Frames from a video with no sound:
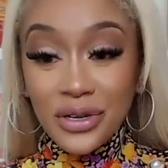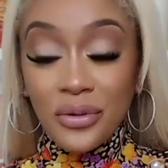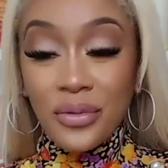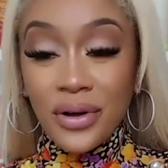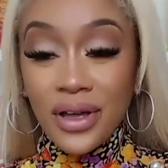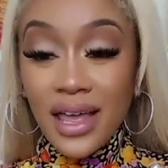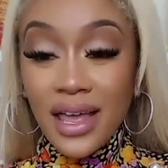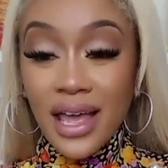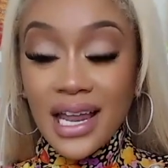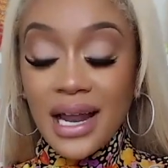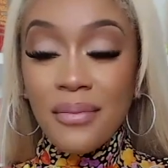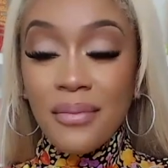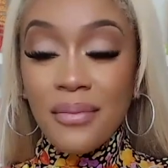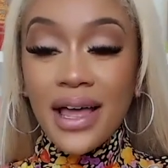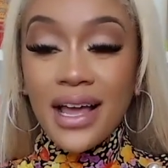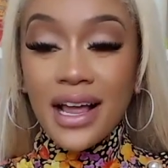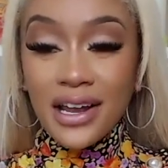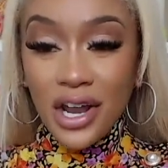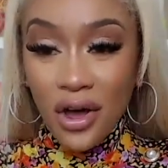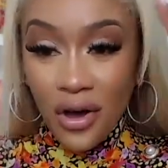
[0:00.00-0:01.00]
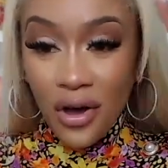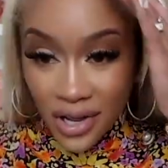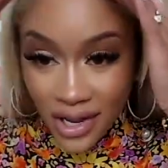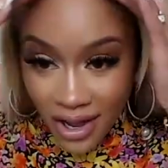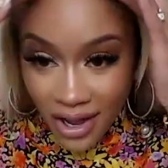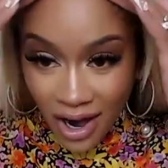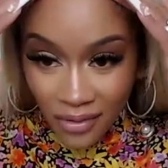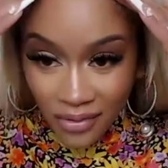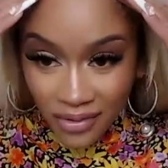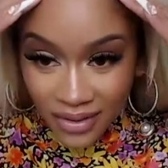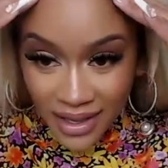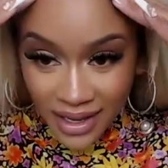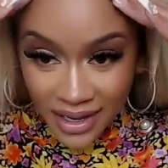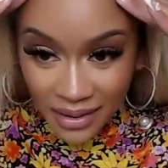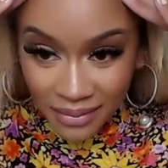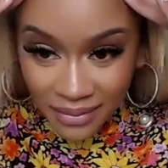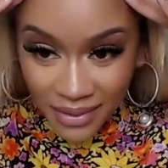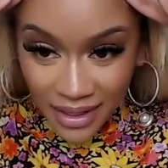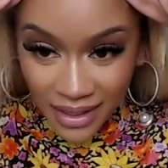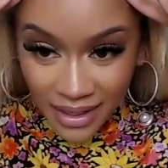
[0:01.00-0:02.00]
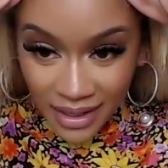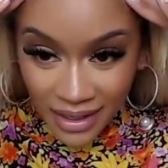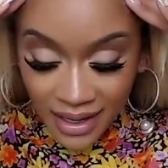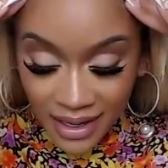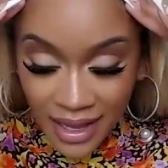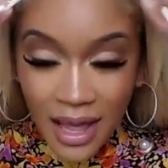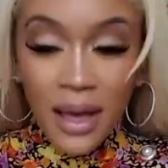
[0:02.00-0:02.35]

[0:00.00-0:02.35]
wig. And I'm like, no, y'all, I'm really committed.